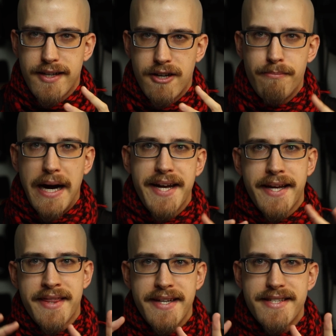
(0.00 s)

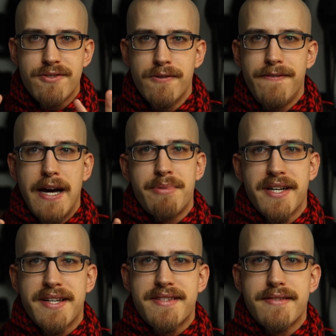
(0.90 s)
combining these two
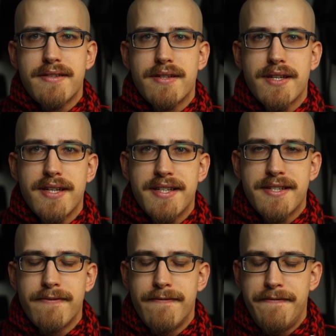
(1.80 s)
fabrics is
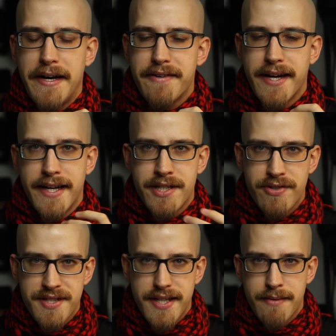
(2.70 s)
a very
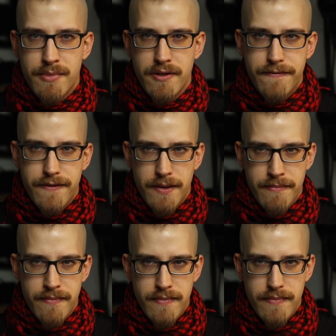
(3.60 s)
interesting move
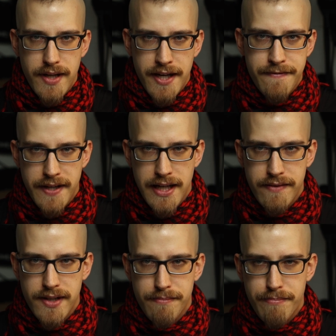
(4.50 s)
from Enfin
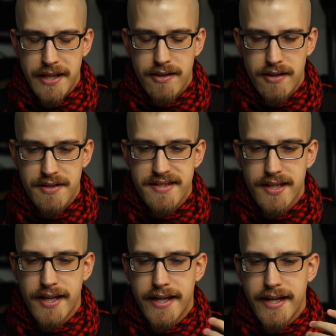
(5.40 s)
Leve,
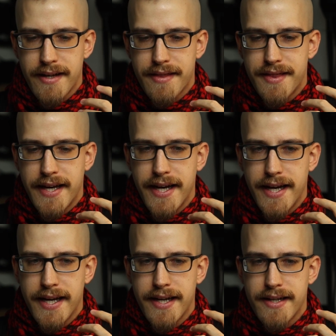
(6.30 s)
because
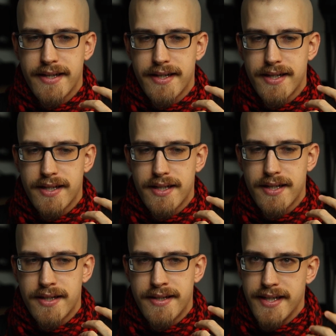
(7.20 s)
they
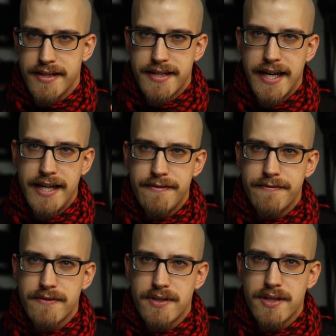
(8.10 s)
didn't
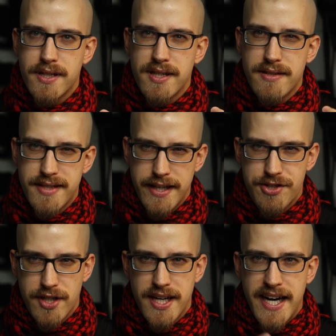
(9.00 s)
have
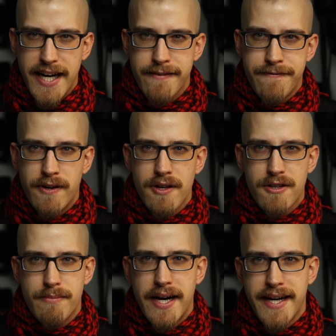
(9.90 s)
such a high
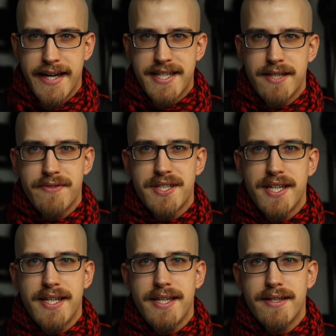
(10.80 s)
volume, high
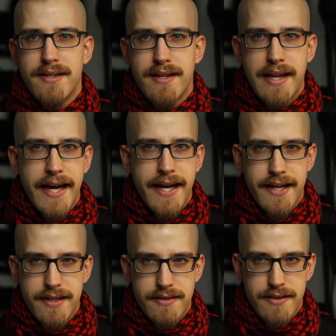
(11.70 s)
activity
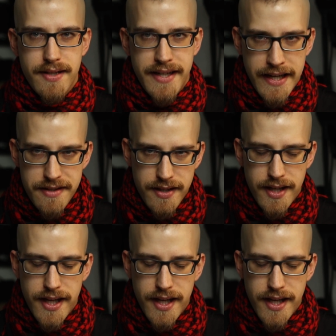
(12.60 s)
layer yet,